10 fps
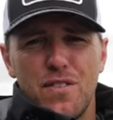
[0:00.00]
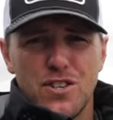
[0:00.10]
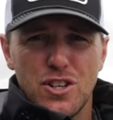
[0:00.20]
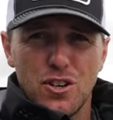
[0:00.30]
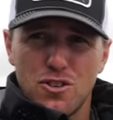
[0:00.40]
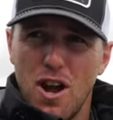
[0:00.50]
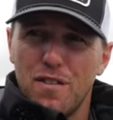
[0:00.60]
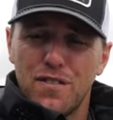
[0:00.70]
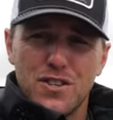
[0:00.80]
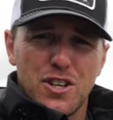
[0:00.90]
fishing or
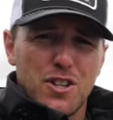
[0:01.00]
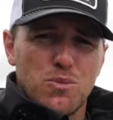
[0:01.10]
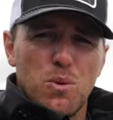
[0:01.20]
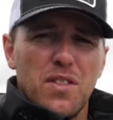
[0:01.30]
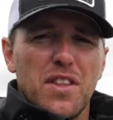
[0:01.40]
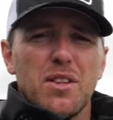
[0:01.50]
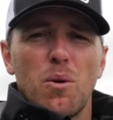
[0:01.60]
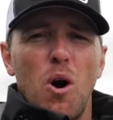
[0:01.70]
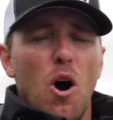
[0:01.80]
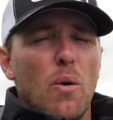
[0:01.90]
trout fishing, there's one thing that
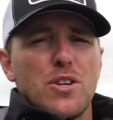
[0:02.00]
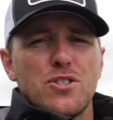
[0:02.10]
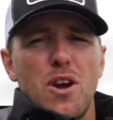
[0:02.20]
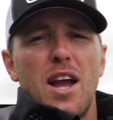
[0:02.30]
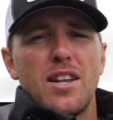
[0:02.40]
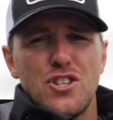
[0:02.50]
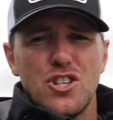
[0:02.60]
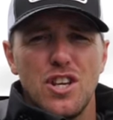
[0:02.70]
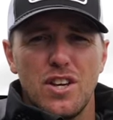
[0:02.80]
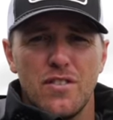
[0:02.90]
we're always trying to
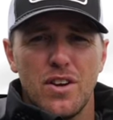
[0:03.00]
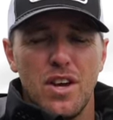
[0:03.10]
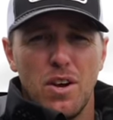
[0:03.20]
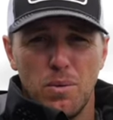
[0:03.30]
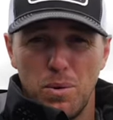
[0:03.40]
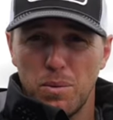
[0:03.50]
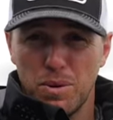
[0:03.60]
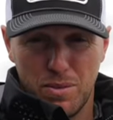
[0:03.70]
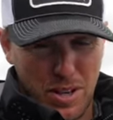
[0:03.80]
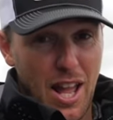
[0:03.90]
achieve when
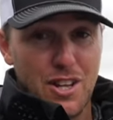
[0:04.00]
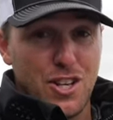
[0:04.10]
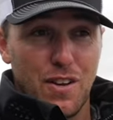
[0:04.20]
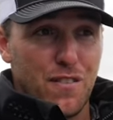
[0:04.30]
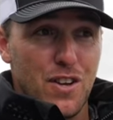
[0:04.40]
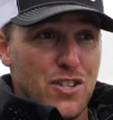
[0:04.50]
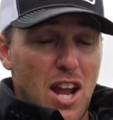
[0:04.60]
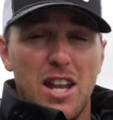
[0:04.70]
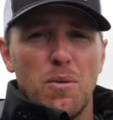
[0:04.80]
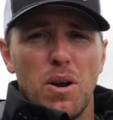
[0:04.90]
we're catching a fish
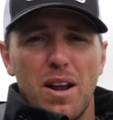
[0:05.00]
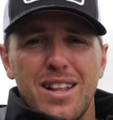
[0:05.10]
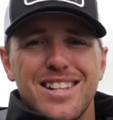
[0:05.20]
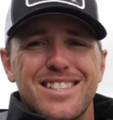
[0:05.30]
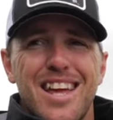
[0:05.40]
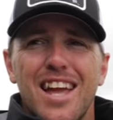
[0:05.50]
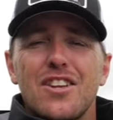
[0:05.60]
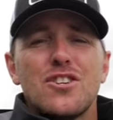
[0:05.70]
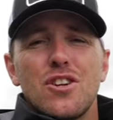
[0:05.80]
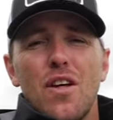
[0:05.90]
anywhere, and that's
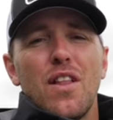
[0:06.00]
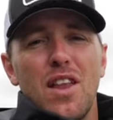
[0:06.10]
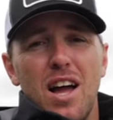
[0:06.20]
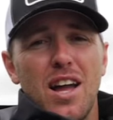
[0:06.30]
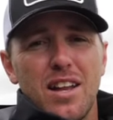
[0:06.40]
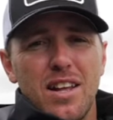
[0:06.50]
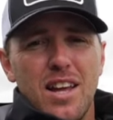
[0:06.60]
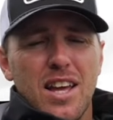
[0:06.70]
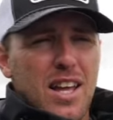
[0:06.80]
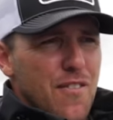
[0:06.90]
tension on the line.
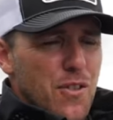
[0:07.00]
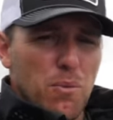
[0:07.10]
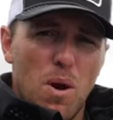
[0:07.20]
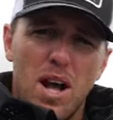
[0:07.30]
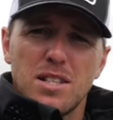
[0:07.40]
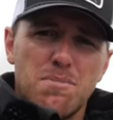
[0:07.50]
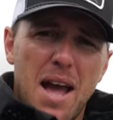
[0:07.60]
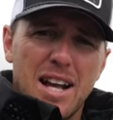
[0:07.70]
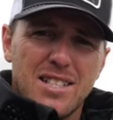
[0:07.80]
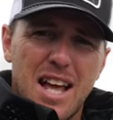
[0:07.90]
If the rod's
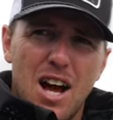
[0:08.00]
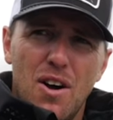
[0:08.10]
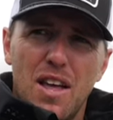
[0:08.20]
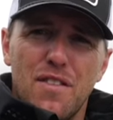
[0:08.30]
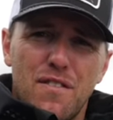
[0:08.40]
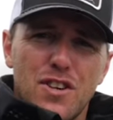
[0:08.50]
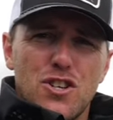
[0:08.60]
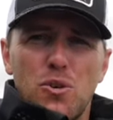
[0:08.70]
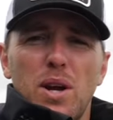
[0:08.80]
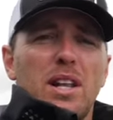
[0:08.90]
maxed out and the fish
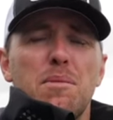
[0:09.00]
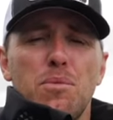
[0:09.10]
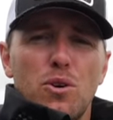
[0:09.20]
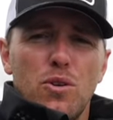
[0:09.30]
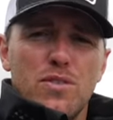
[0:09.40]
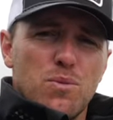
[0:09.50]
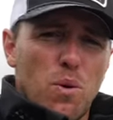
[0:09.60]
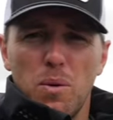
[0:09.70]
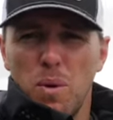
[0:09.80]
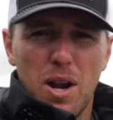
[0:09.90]
quickly moves
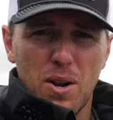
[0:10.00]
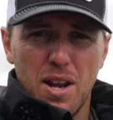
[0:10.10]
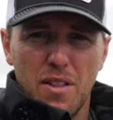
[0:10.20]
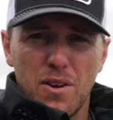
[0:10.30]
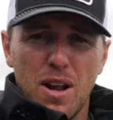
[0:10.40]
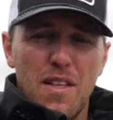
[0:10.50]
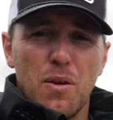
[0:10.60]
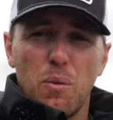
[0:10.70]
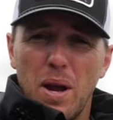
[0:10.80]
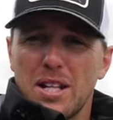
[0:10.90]
one way or another, and
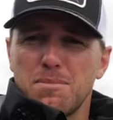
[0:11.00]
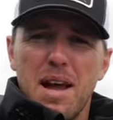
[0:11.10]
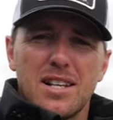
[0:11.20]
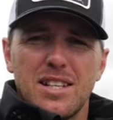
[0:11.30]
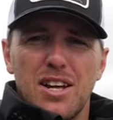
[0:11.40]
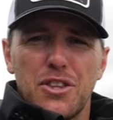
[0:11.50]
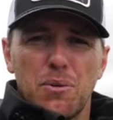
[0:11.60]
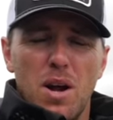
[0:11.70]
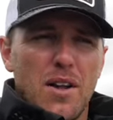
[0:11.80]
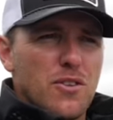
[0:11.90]
the weight's maxing out the
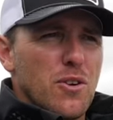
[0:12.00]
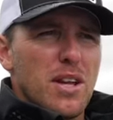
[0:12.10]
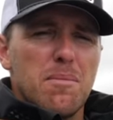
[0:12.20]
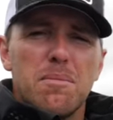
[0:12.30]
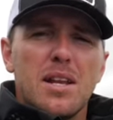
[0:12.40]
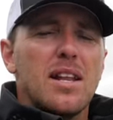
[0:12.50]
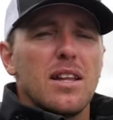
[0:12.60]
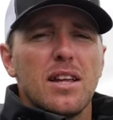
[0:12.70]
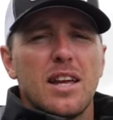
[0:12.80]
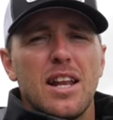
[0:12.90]
rod, you're
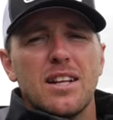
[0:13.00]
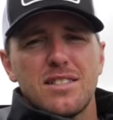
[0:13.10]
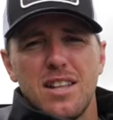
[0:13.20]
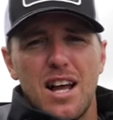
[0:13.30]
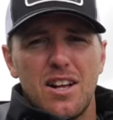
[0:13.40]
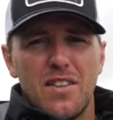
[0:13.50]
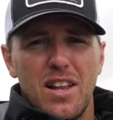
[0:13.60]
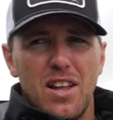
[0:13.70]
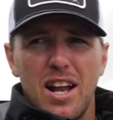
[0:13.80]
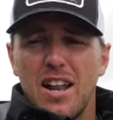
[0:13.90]
immediately getting slack on
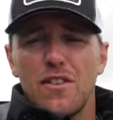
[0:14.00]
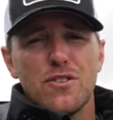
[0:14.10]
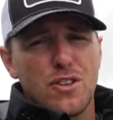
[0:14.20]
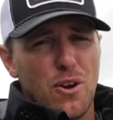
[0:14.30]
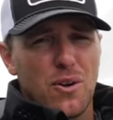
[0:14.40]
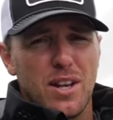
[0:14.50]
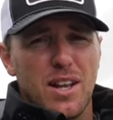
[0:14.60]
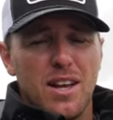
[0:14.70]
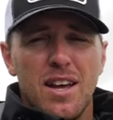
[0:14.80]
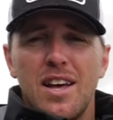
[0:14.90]
that line, and those kokanee,